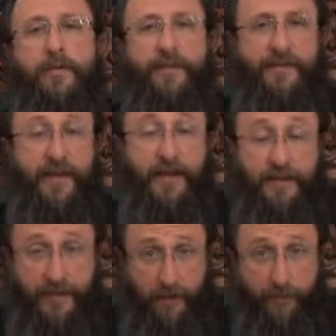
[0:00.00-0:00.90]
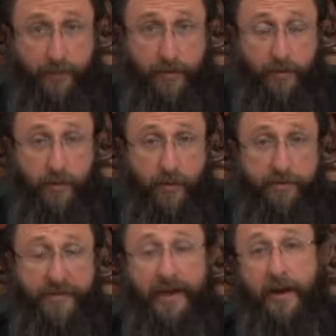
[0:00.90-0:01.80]
the Second Temple
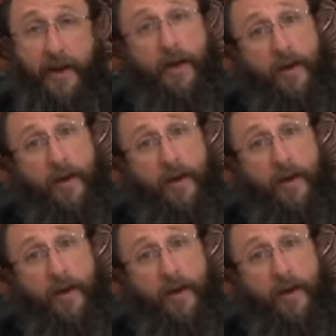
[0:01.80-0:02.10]
that